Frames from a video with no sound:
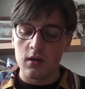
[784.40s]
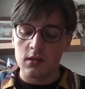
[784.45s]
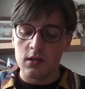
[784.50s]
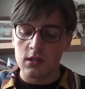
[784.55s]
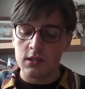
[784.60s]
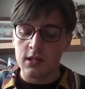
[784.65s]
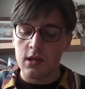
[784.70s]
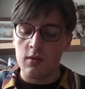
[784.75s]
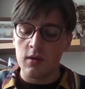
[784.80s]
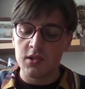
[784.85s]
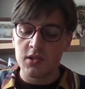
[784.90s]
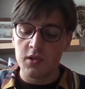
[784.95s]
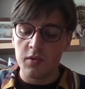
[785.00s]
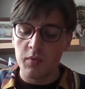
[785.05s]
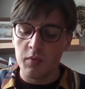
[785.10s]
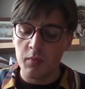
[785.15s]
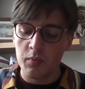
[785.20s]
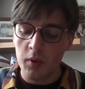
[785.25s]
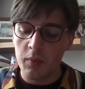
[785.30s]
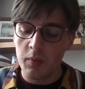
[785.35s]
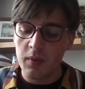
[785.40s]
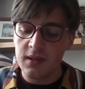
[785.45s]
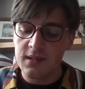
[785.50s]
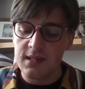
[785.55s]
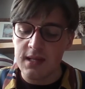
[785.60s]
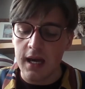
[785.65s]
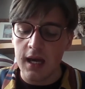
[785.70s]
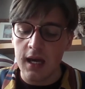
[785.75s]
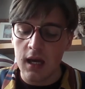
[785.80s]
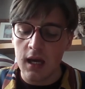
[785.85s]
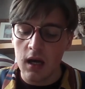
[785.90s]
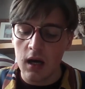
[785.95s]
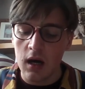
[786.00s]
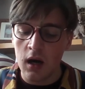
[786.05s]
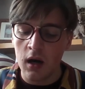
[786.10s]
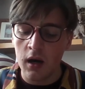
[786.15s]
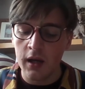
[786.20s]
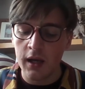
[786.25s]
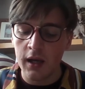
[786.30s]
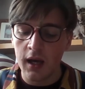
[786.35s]
so as you can probably see,
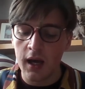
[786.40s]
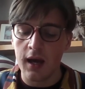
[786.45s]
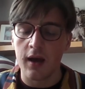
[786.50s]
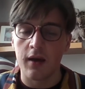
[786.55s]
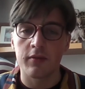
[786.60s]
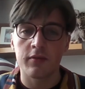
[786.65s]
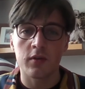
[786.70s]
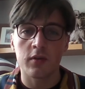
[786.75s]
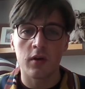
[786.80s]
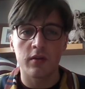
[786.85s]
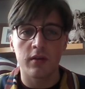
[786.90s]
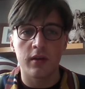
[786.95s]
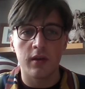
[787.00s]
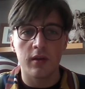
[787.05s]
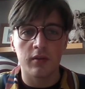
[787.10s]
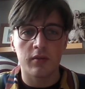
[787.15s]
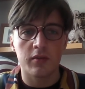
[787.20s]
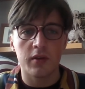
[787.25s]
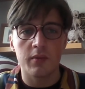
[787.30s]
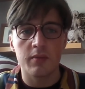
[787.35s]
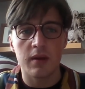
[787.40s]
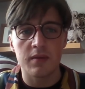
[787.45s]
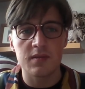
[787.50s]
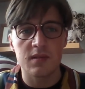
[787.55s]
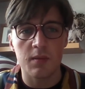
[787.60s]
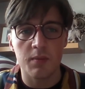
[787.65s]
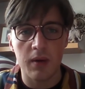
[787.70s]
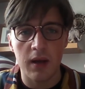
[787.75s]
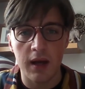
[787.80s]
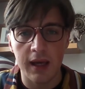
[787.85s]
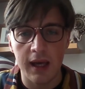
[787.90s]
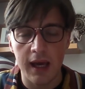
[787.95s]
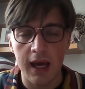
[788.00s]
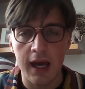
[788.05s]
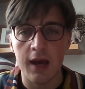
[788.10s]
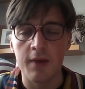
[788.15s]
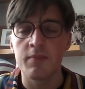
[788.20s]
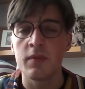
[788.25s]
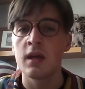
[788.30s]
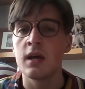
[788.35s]
I have got the three-month supply
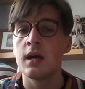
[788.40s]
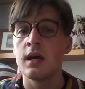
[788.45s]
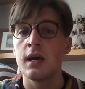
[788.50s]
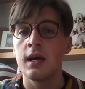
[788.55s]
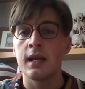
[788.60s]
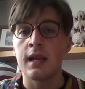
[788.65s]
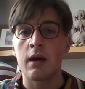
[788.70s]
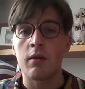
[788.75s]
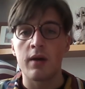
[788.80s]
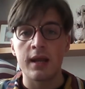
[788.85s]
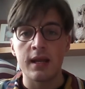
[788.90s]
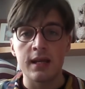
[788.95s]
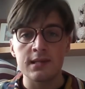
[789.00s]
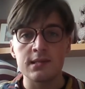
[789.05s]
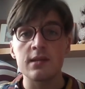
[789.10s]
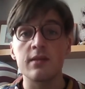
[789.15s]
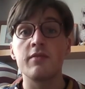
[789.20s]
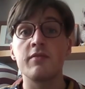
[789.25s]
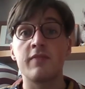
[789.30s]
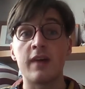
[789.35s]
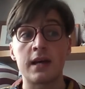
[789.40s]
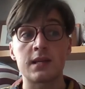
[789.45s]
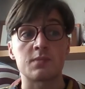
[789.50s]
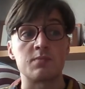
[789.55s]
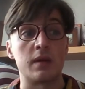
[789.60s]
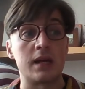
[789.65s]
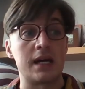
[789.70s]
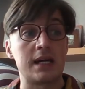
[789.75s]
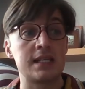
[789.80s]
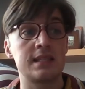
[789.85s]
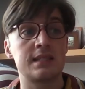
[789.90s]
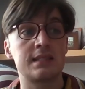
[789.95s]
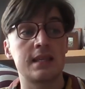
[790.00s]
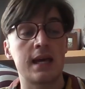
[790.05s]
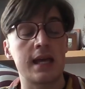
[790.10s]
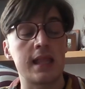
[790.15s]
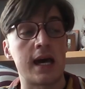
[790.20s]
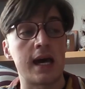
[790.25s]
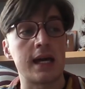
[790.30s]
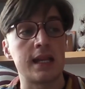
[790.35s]
here. Now, it is an investment. I did
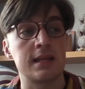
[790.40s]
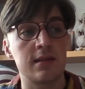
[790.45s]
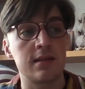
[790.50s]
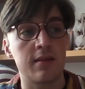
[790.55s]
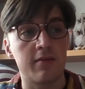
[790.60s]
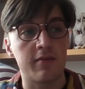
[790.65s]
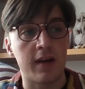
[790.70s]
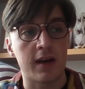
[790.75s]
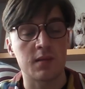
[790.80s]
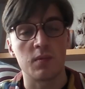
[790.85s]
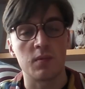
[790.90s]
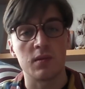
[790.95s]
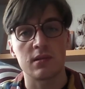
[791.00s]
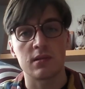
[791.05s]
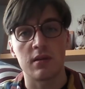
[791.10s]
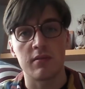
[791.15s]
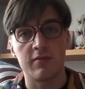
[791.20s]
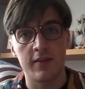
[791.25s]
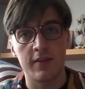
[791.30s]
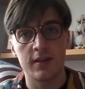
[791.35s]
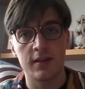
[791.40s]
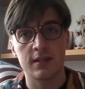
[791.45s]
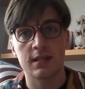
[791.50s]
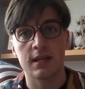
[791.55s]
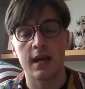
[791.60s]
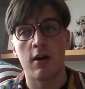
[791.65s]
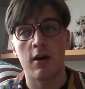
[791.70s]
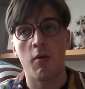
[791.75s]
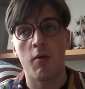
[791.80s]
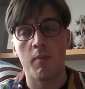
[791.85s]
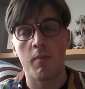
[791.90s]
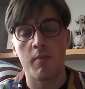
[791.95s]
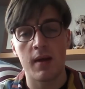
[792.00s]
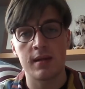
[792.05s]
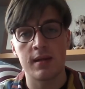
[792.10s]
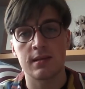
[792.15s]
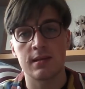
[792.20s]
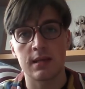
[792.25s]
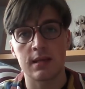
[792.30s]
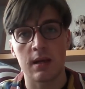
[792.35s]
say that. It is an investment. So Viviscal
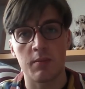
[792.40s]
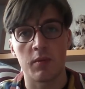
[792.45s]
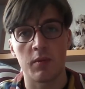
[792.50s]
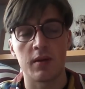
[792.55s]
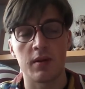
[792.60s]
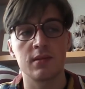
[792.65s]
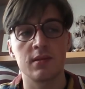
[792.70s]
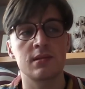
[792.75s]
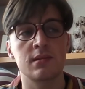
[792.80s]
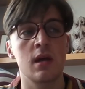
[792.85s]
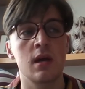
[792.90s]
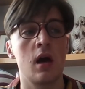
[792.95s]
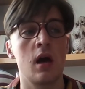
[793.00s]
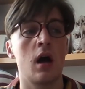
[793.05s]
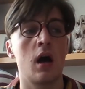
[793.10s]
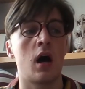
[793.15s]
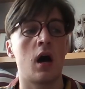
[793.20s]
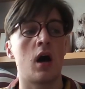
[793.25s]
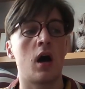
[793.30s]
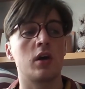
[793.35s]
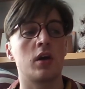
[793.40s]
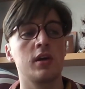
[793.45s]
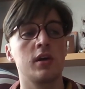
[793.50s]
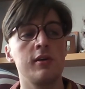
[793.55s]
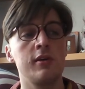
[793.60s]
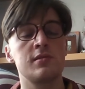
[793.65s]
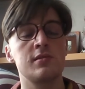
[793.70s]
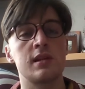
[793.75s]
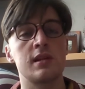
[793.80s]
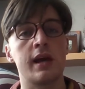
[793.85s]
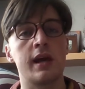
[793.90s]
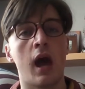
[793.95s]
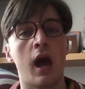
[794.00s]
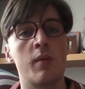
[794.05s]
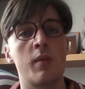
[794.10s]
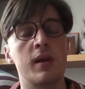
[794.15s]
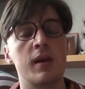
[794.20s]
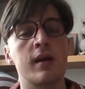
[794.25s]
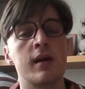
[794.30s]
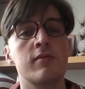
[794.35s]
men's supplements are usually, I
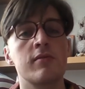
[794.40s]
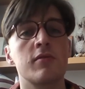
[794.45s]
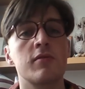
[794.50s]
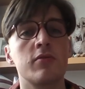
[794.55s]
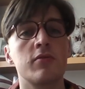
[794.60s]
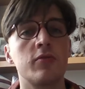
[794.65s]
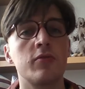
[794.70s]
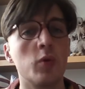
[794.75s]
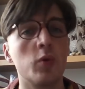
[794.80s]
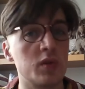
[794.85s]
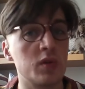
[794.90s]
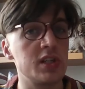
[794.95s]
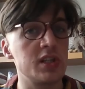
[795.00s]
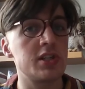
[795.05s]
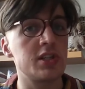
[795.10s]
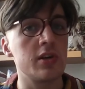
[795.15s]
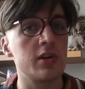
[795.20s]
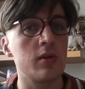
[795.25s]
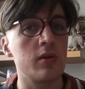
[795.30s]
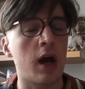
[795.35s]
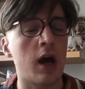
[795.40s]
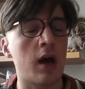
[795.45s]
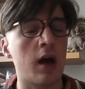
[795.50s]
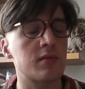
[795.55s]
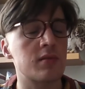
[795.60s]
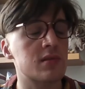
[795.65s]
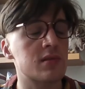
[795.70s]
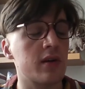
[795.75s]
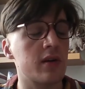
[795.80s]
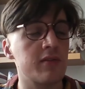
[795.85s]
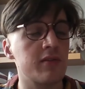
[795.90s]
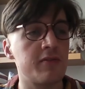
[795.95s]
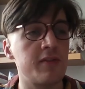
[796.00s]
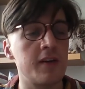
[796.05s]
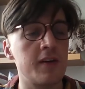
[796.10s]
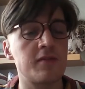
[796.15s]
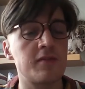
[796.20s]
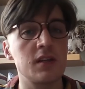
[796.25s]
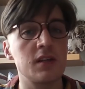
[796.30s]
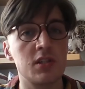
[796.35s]
believe, 42, uh, sorry,
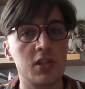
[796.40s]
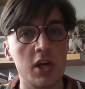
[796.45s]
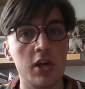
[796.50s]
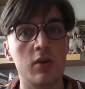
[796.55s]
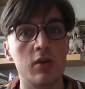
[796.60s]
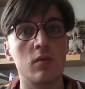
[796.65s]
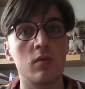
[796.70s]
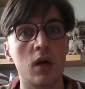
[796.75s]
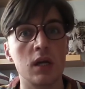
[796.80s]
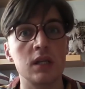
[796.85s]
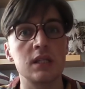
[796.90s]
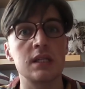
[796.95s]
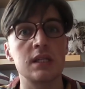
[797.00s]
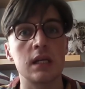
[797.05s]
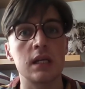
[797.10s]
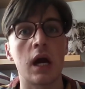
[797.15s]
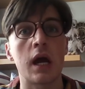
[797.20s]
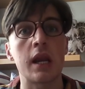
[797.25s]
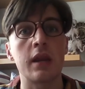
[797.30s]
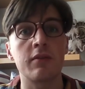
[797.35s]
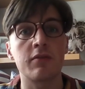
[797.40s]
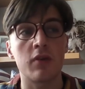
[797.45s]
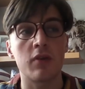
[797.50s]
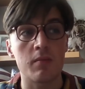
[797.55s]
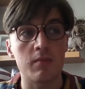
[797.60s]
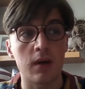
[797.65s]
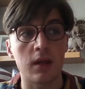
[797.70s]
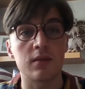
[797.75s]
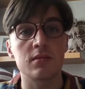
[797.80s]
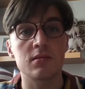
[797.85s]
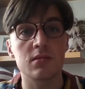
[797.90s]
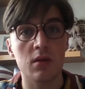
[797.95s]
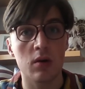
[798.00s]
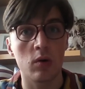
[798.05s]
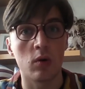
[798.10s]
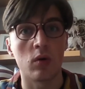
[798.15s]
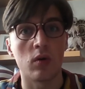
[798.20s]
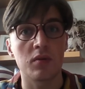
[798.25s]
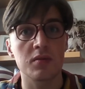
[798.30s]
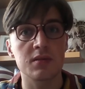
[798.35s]
52.99 for a month's
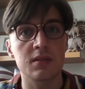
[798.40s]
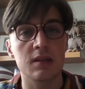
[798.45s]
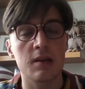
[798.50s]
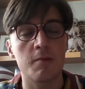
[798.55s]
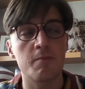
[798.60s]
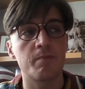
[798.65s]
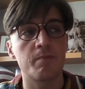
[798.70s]
course.